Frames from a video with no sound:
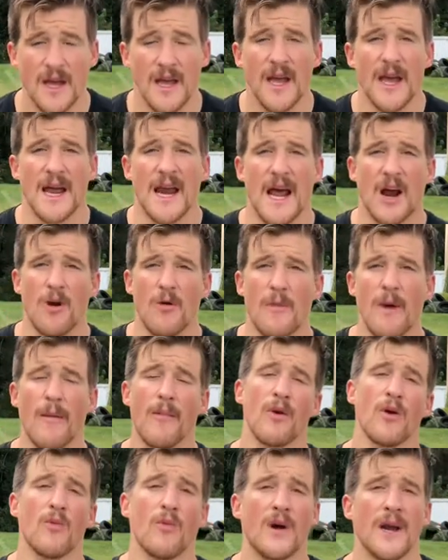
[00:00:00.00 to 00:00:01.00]
And I
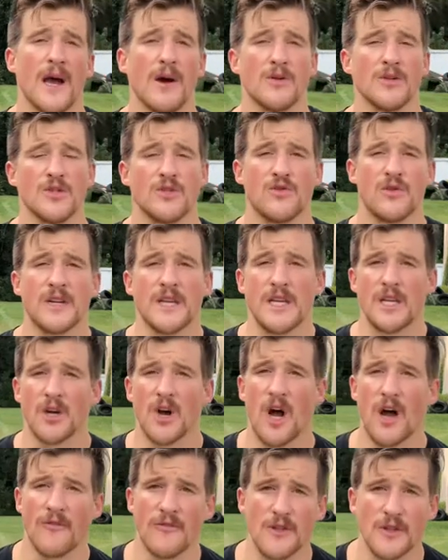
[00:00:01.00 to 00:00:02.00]
remember when I was drinking
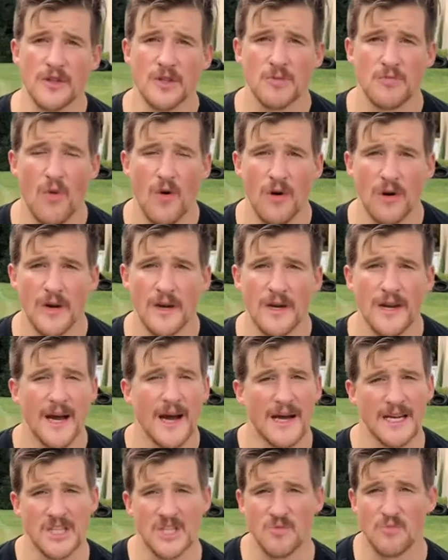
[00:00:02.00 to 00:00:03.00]
coffee this morning,
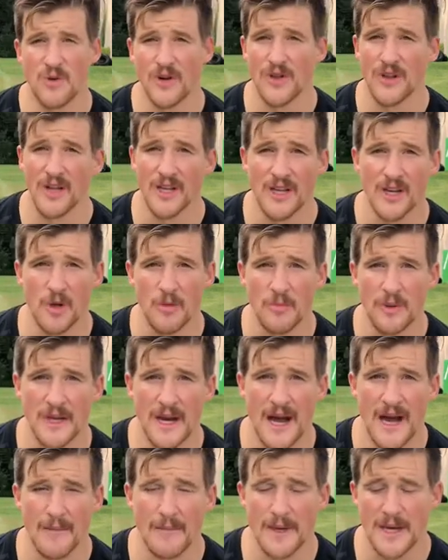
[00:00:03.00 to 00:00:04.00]
I spilled a little bit
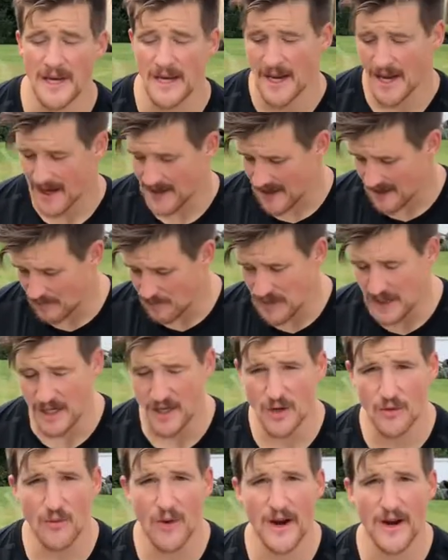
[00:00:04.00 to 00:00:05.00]
on me and they beat
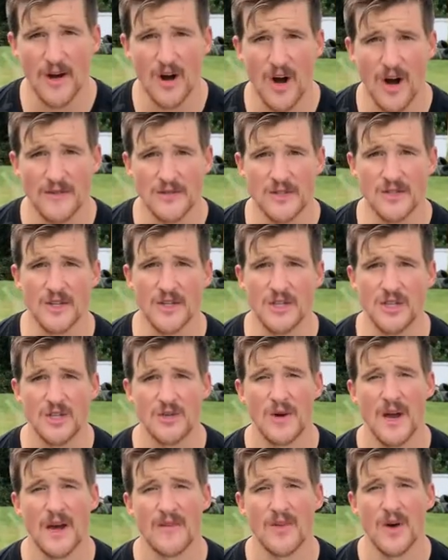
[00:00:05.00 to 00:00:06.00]
it right off. So they do
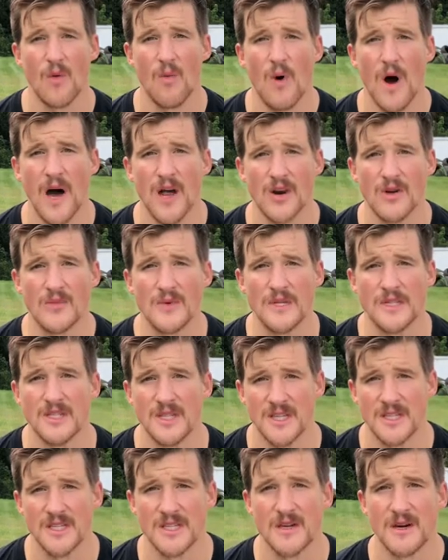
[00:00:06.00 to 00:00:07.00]
have that water
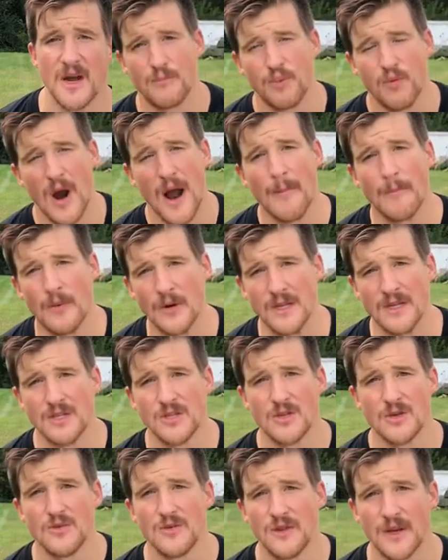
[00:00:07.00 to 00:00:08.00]
resistant property
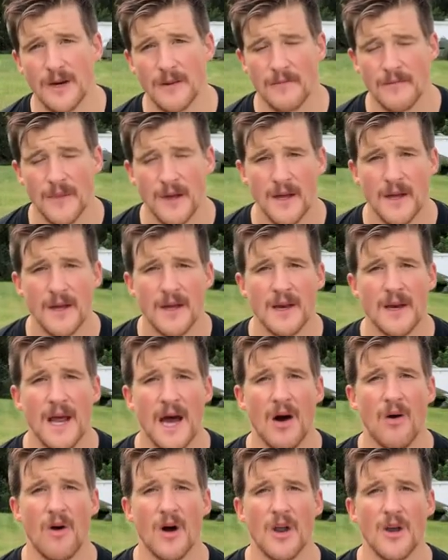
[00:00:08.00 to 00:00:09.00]
to them.
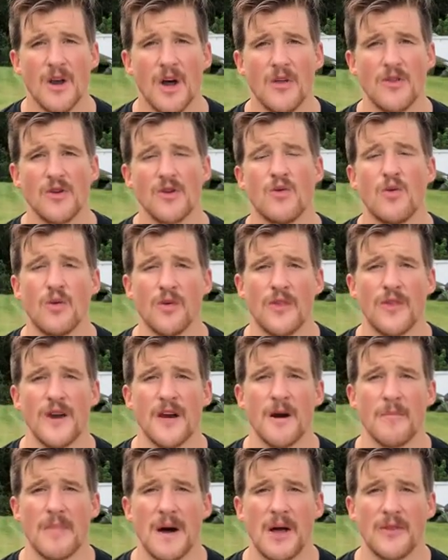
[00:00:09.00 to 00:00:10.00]
Now, another cool
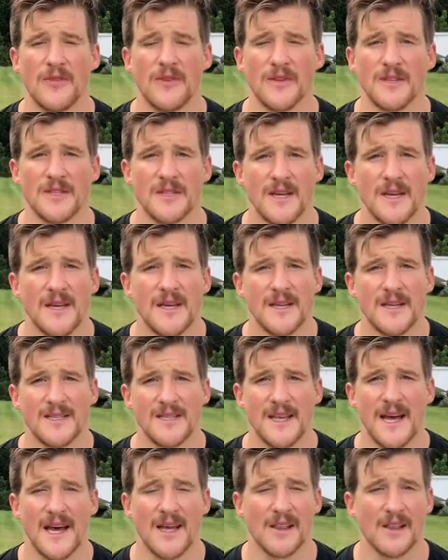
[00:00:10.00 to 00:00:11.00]
thing about this
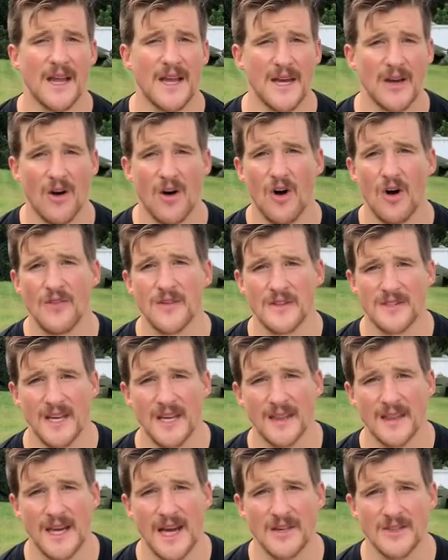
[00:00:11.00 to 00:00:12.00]
is that like all the
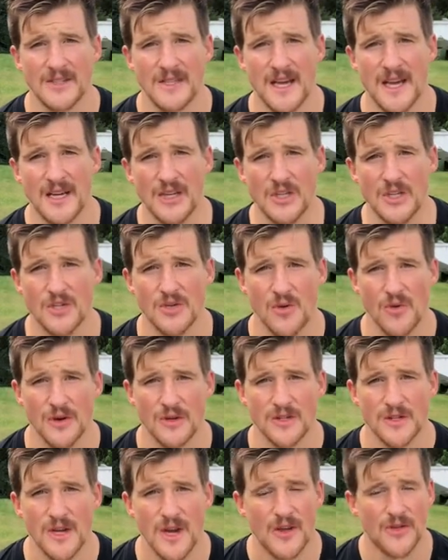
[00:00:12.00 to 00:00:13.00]
10,000X
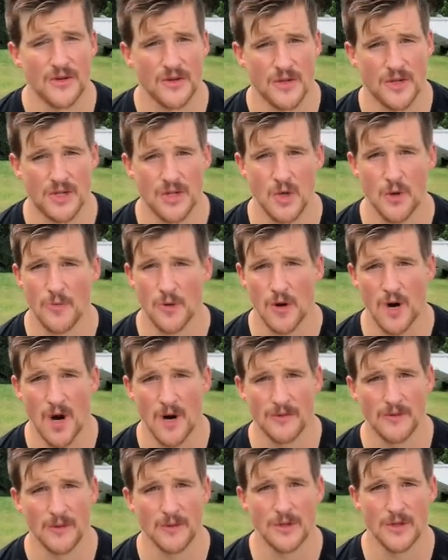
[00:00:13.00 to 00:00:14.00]
shorts, they're super comfortable,